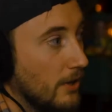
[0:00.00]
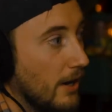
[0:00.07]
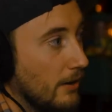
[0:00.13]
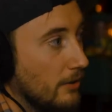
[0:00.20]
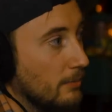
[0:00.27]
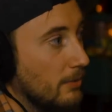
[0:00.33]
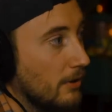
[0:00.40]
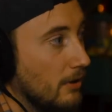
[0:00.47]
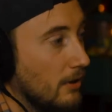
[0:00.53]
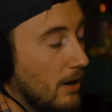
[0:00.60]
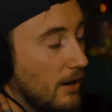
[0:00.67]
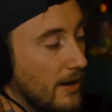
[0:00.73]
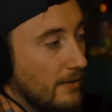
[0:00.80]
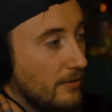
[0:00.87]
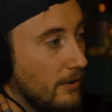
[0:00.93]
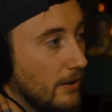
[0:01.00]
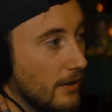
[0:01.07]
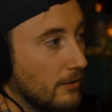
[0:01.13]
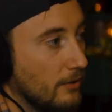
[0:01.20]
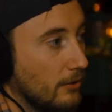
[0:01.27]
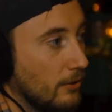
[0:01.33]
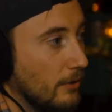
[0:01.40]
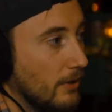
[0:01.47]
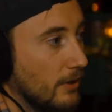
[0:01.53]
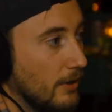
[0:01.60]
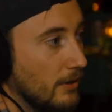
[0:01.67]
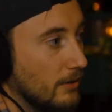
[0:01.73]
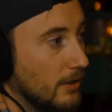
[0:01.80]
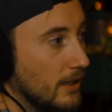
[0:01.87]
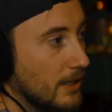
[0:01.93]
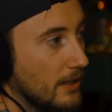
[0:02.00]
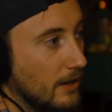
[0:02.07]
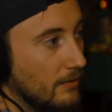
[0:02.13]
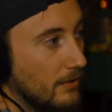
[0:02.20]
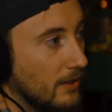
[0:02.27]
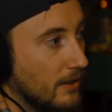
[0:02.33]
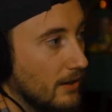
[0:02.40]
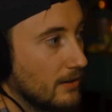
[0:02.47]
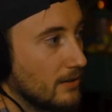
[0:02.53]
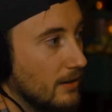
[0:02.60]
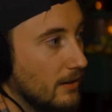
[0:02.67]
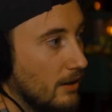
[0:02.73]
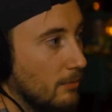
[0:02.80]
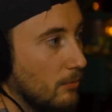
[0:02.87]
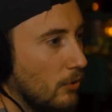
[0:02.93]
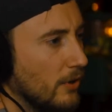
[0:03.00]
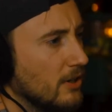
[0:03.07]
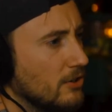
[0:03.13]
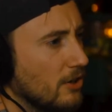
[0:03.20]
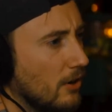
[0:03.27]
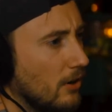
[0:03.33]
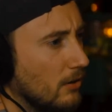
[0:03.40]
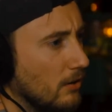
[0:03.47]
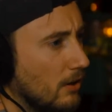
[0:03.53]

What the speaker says: you put a lot of effort into it and getting everything set up. When did y'all